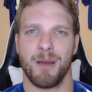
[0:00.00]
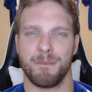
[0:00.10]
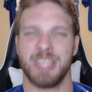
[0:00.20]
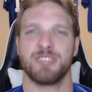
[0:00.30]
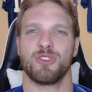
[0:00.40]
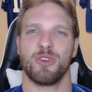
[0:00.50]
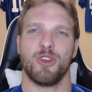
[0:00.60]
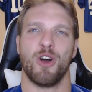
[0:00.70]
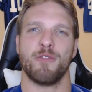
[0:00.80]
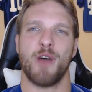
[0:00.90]
He started
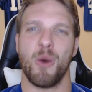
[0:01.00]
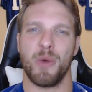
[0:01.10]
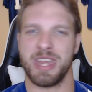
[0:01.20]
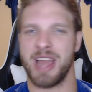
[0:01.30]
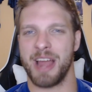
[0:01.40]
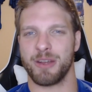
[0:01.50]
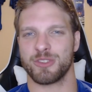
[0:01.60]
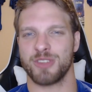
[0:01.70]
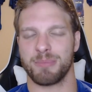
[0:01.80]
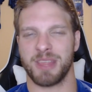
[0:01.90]
off 0-9 or
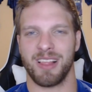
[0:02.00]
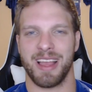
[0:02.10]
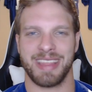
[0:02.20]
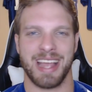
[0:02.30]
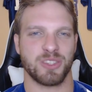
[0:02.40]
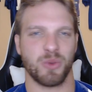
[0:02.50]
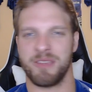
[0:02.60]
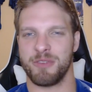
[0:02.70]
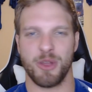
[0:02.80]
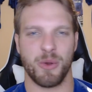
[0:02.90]
something like that. So
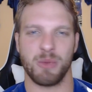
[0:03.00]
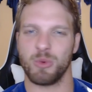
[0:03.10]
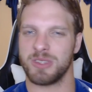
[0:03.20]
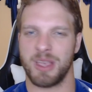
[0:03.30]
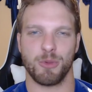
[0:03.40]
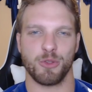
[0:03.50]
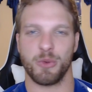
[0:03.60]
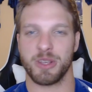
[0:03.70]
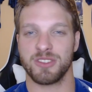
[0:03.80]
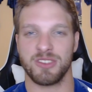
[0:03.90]
even though he was able to
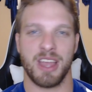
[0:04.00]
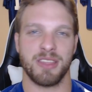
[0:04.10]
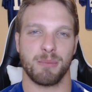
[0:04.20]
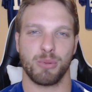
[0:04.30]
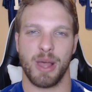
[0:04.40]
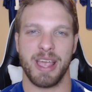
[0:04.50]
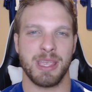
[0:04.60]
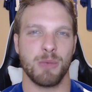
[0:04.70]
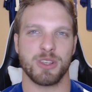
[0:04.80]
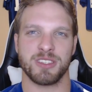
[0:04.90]
extend the play,
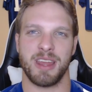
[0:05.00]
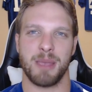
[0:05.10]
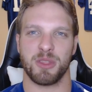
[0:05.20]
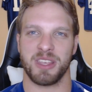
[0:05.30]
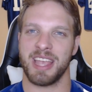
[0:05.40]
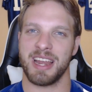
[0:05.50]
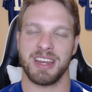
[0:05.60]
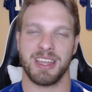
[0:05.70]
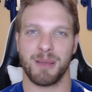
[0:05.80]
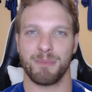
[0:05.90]
he wasn't able to get
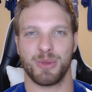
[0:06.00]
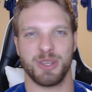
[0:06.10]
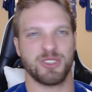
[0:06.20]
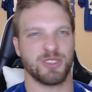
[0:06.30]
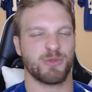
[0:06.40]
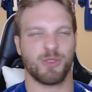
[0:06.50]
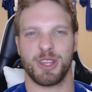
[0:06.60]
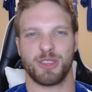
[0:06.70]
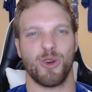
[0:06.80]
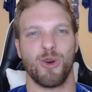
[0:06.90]
any completions for
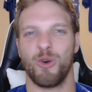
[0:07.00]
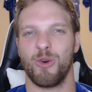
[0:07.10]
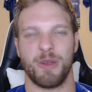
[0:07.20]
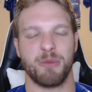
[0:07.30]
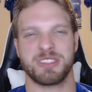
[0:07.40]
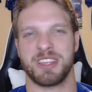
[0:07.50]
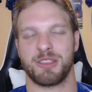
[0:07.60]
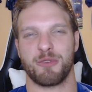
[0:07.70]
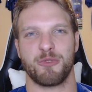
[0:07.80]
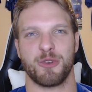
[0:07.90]
like it was like
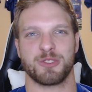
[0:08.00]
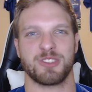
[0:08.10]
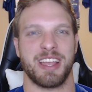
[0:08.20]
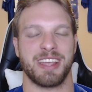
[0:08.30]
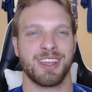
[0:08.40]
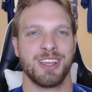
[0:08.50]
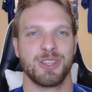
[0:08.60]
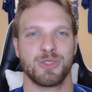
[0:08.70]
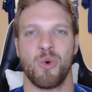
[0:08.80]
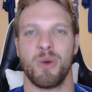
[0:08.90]
the first like
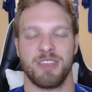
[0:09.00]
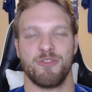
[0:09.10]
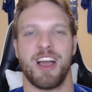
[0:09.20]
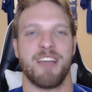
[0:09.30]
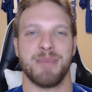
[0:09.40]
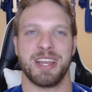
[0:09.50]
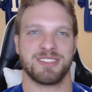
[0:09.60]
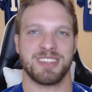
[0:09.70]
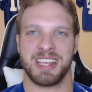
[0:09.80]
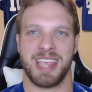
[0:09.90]
25
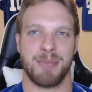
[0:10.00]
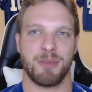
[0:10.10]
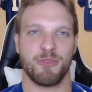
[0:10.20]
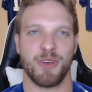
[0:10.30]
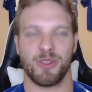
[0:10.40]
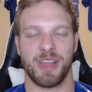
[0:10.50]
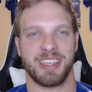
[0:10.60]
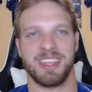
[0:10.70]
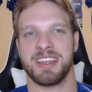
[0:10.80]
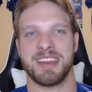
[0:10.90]
minutes of the game. It felt
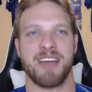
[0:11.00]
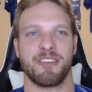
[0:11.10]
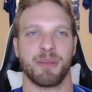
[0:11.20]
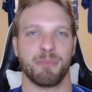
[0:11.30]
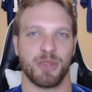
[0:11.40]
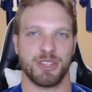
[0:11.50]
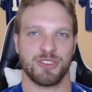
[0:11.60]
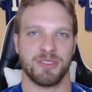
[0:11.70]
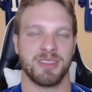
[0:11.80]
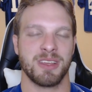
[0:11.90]
like he didn't have a
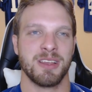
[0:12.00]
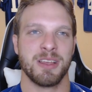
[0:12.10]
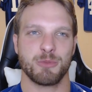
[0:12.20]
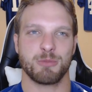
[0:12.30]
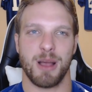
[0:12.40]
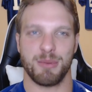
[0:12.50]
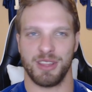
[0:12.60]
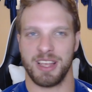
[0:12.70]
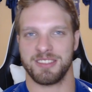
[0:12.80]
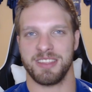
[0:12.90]
completion. It was probably
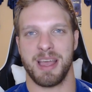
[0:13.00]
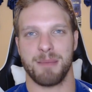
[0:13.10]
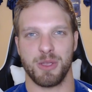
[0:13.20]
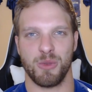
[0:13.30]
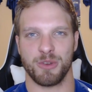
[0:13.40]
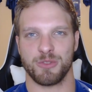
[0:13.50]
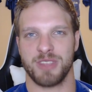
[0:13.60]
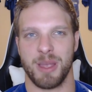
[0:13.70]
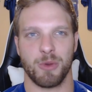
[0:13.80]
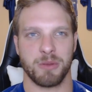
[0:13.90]
less than that, but you
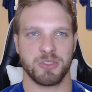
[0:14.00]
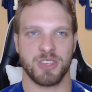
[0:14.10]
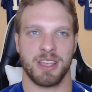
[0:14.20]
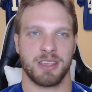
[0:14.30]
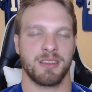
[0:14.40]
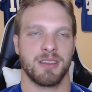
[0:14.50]
understand what I'm saying.